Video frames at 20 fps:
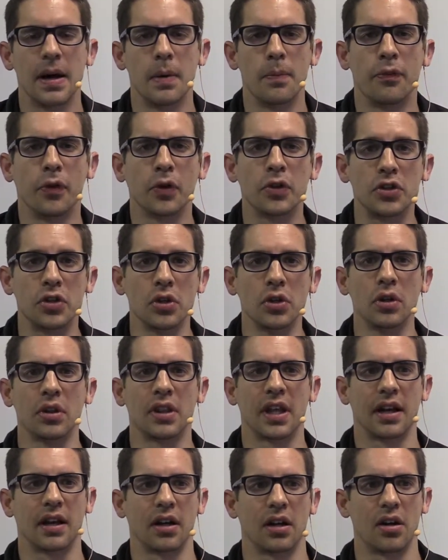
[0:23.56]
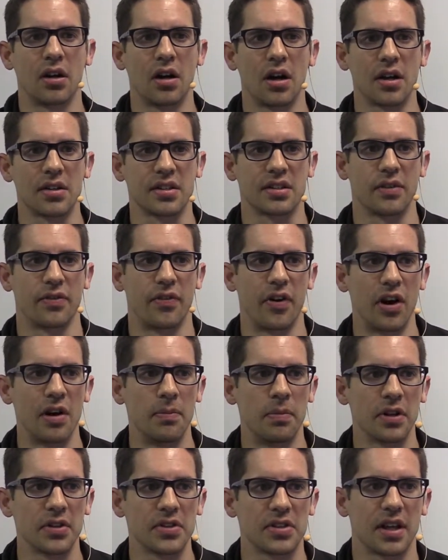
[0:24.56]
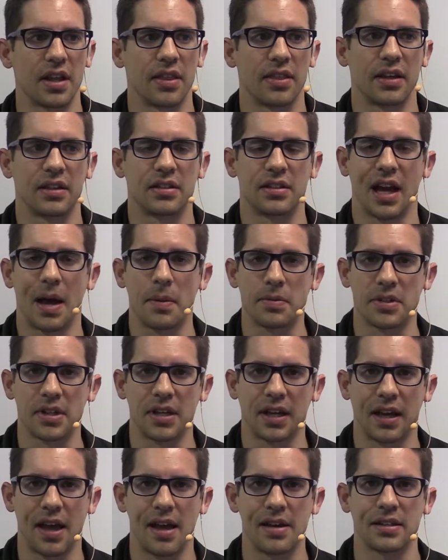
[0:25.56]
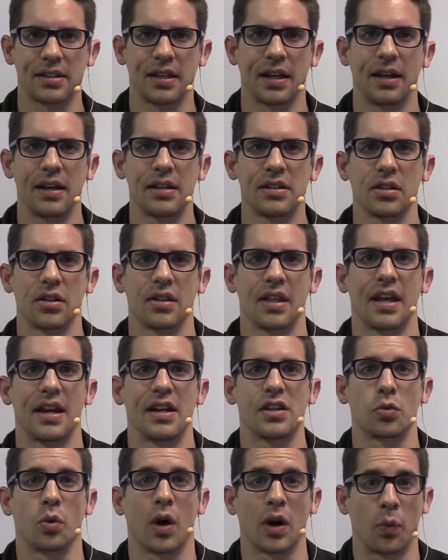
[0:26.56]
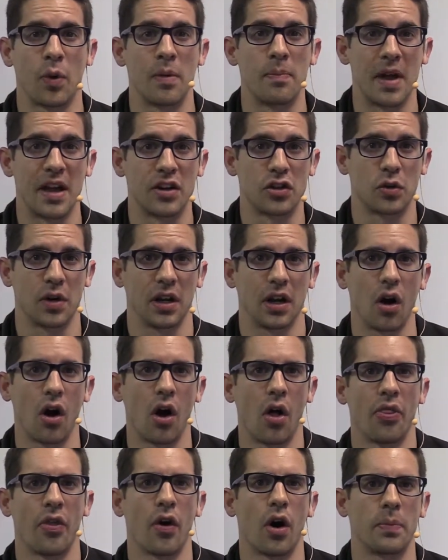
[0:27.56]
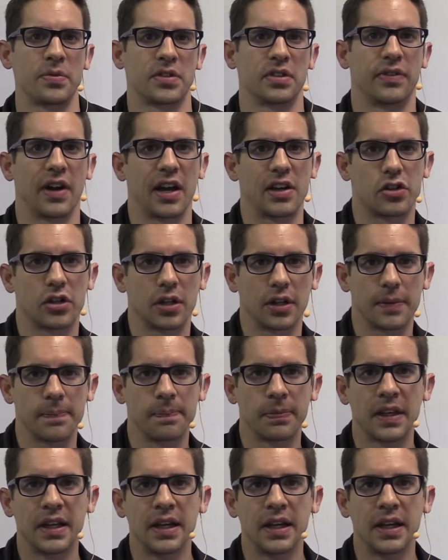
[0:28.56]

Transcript: For 2, they're going to ask the variables and their types in the case study. So that is what we're measuring on the observation.